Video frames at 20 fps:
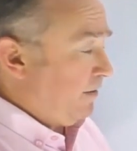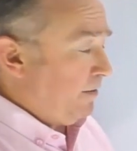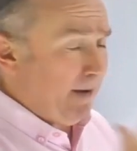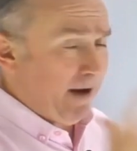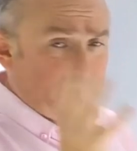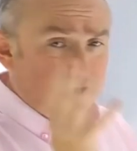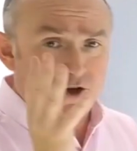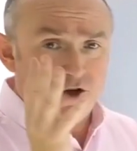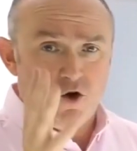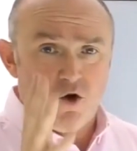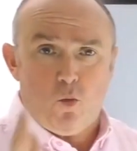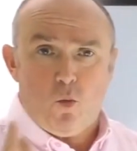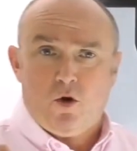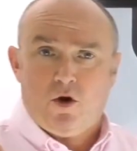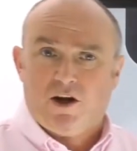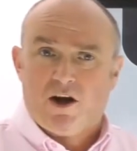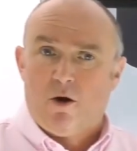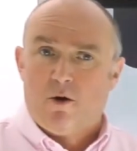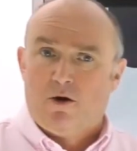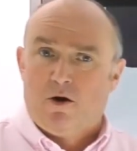imagine you want
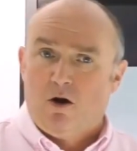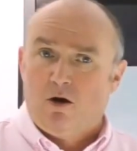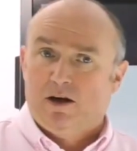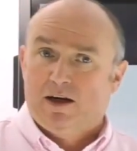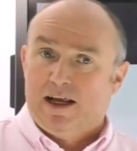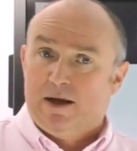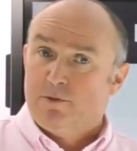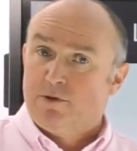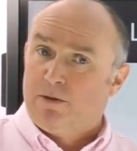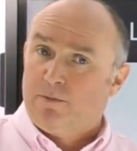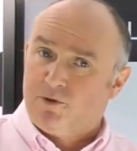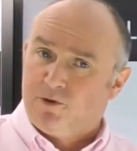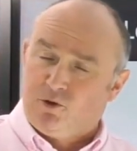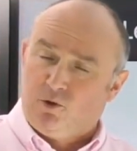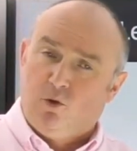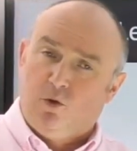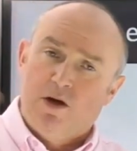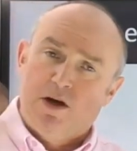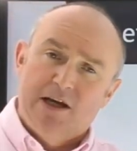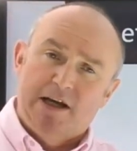to go on holiday, which I'm
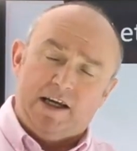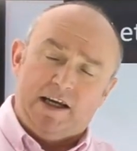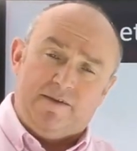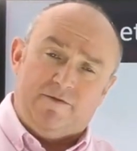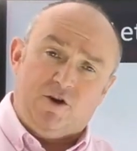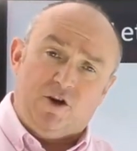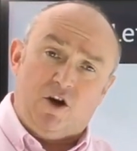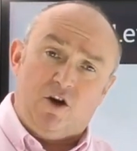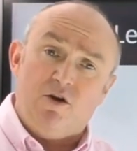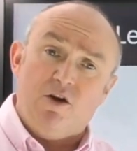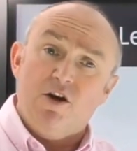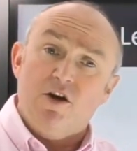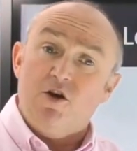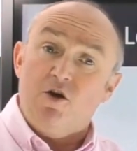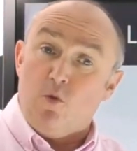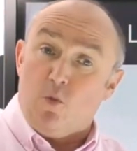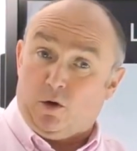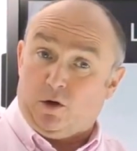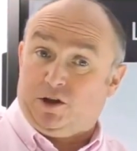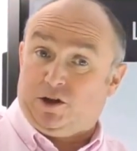sure if you do,
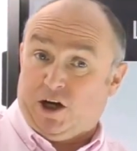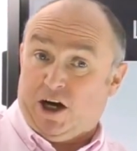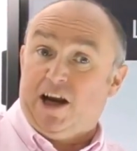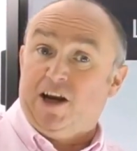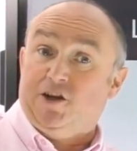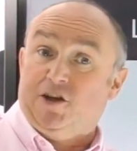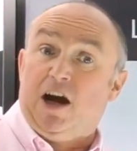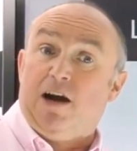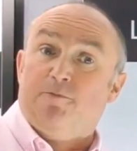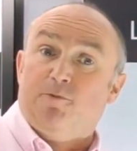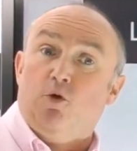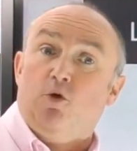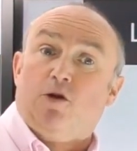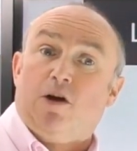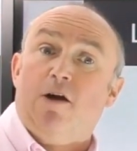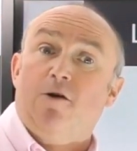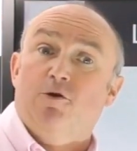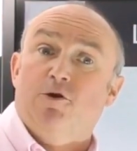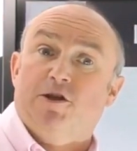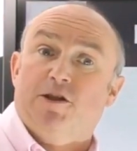you want to change up your
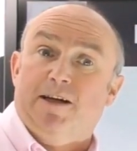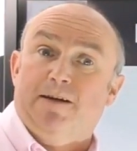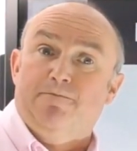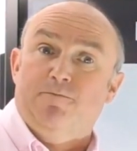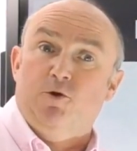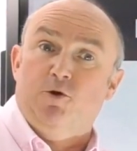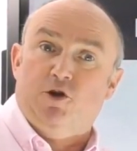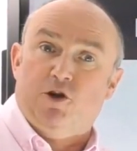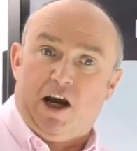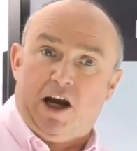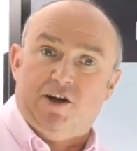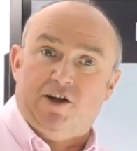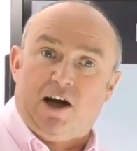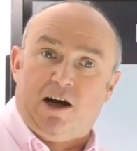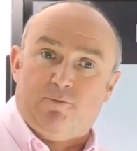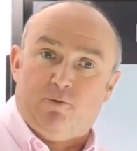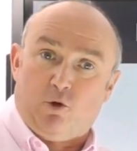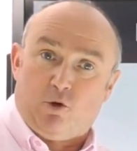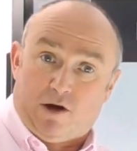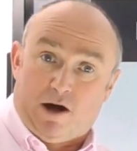currency. You change
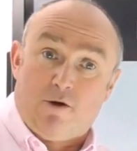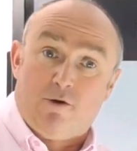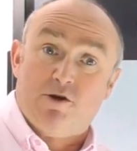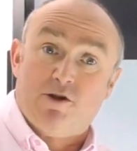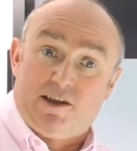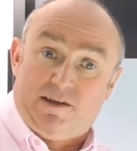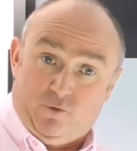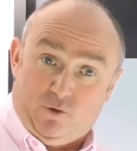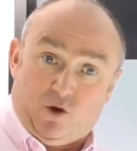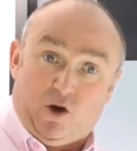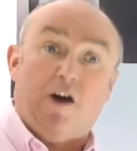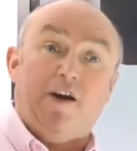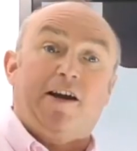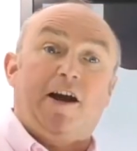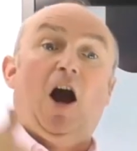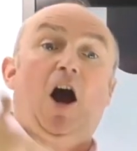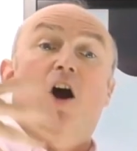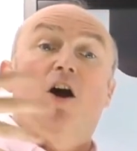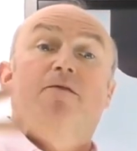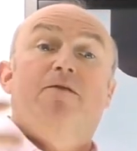up your currency if you're
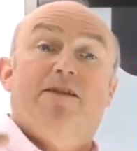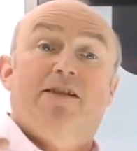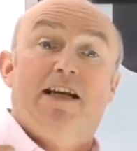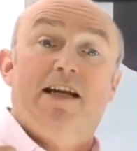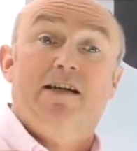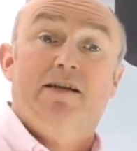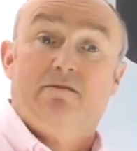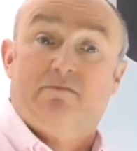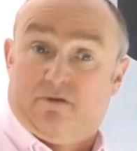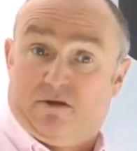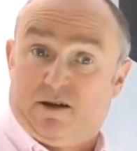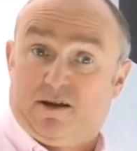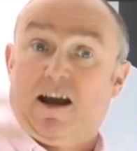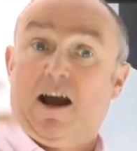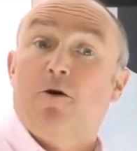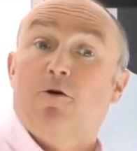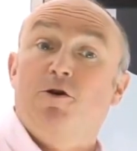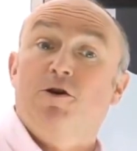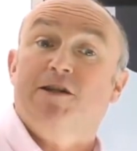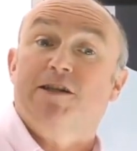going overseas to the
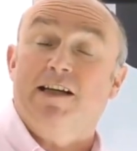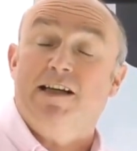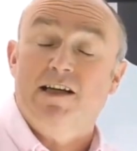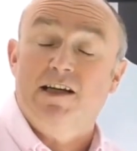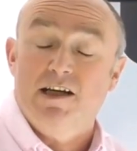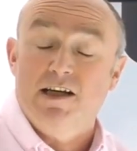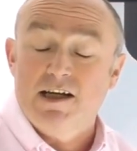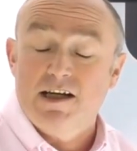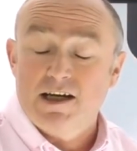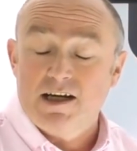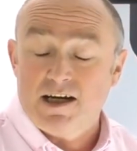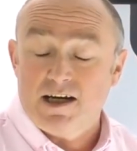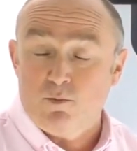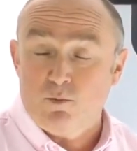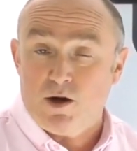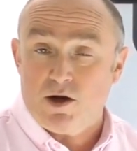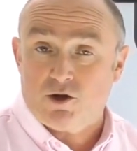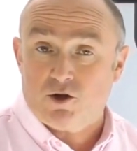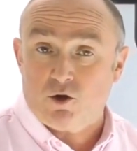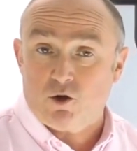currency in
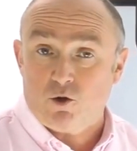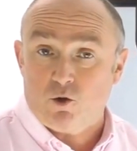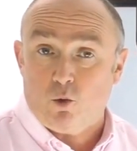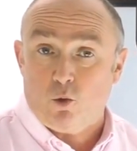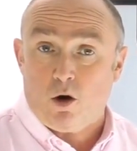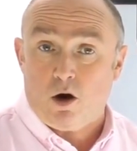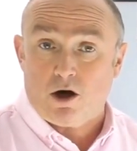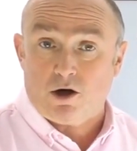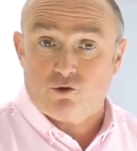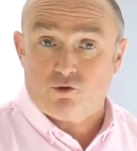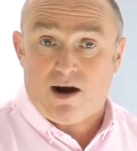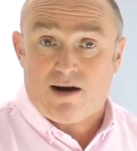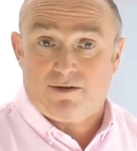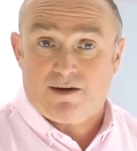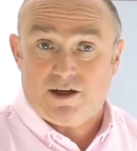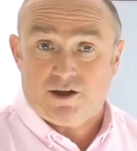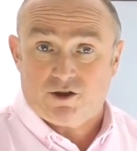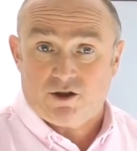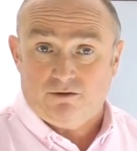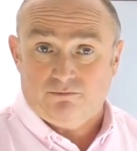which you are
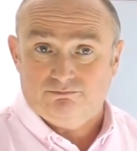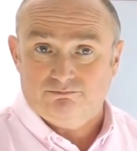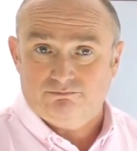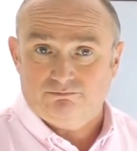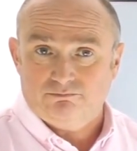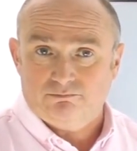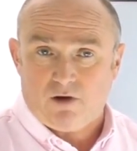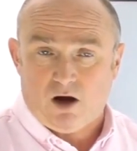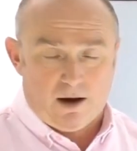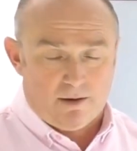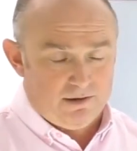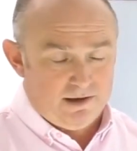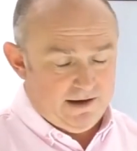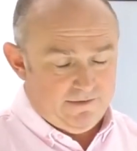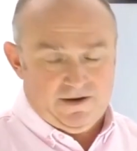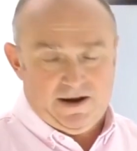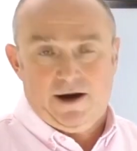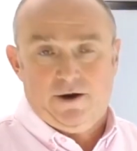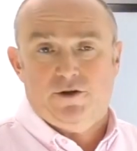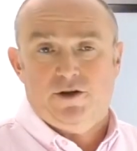traveling to. I
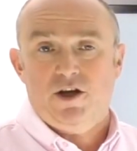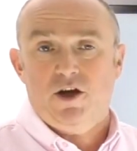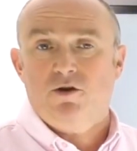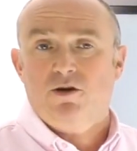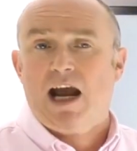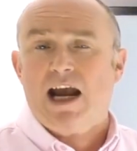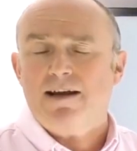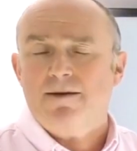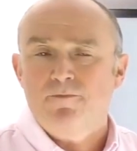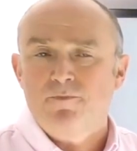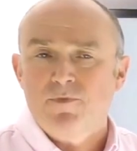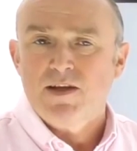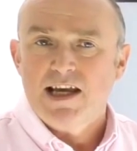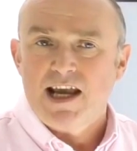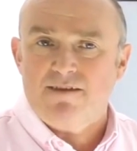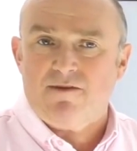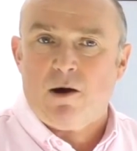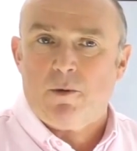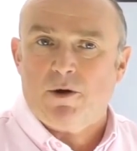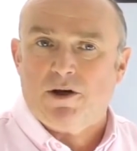live here in the UK.
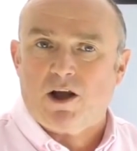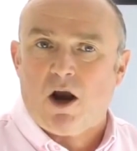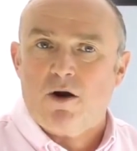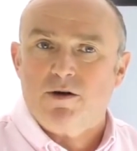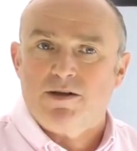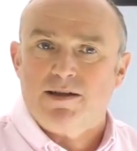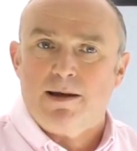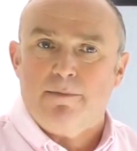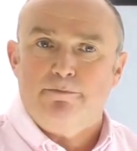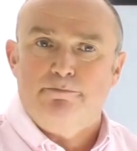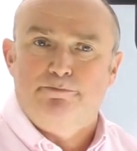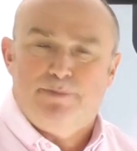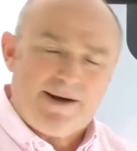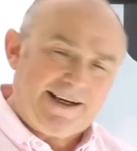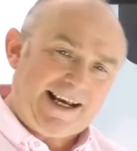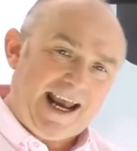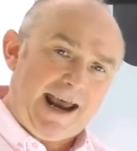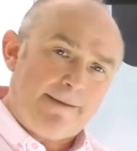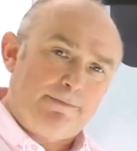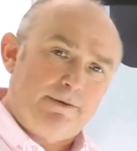If I want to go to the
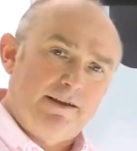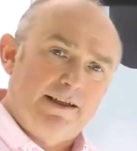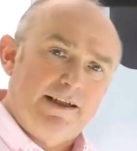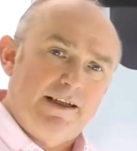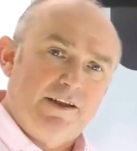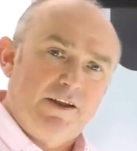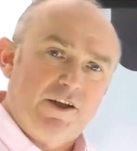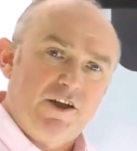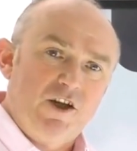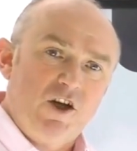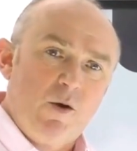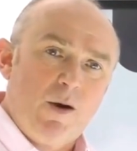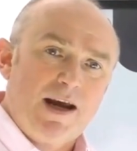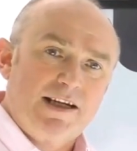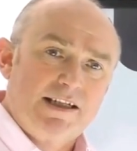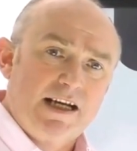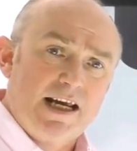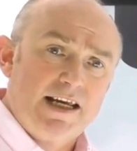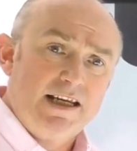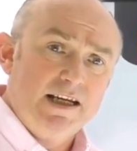Big Apple in the
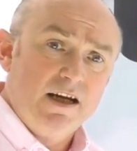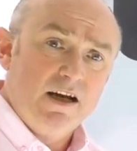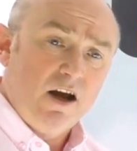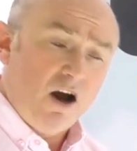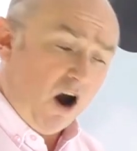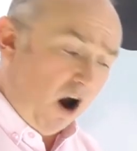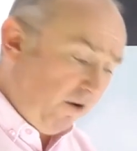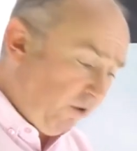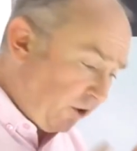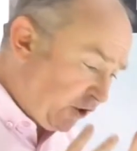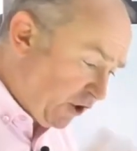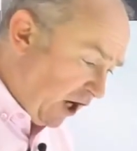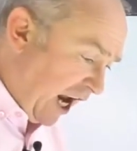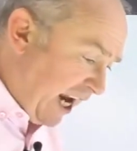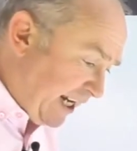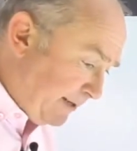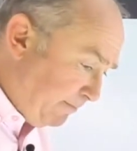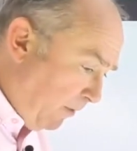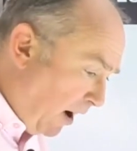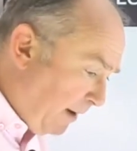USA, I've got to
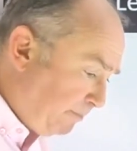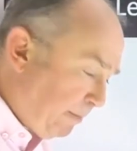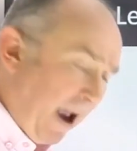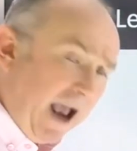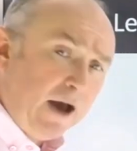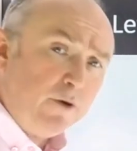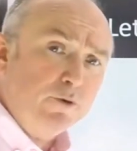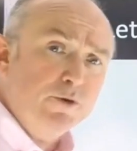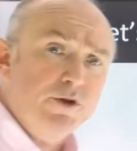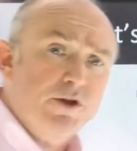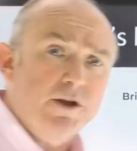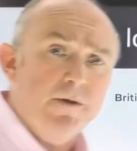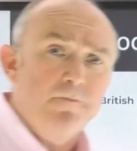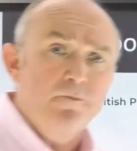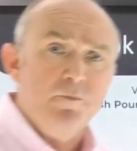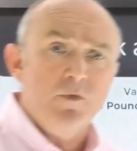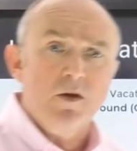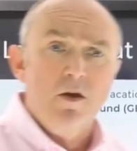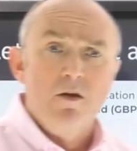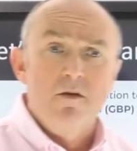change my pounds
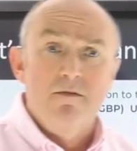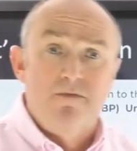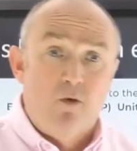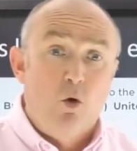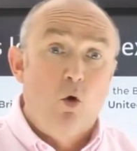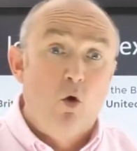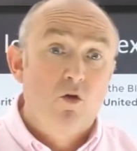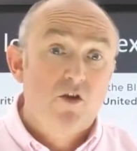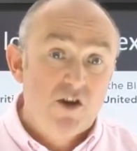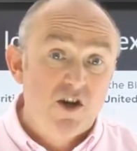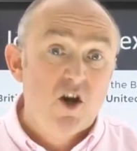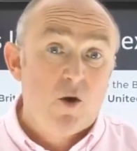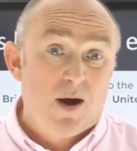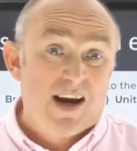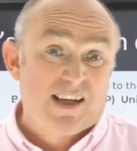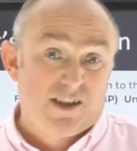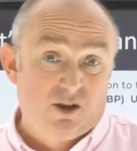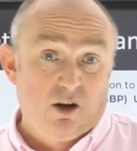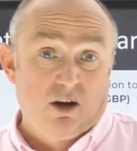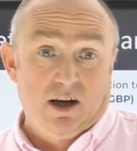for the
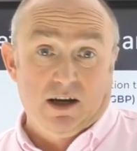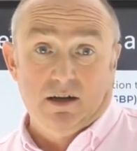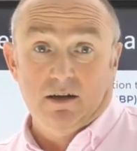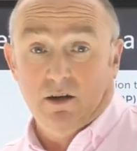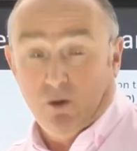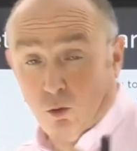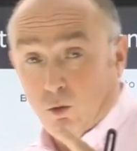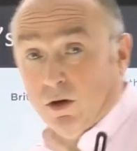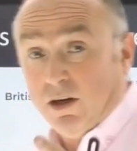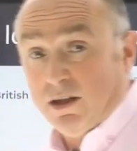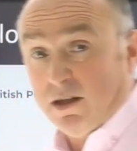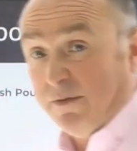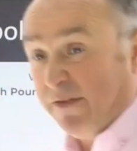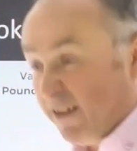US dollar in order to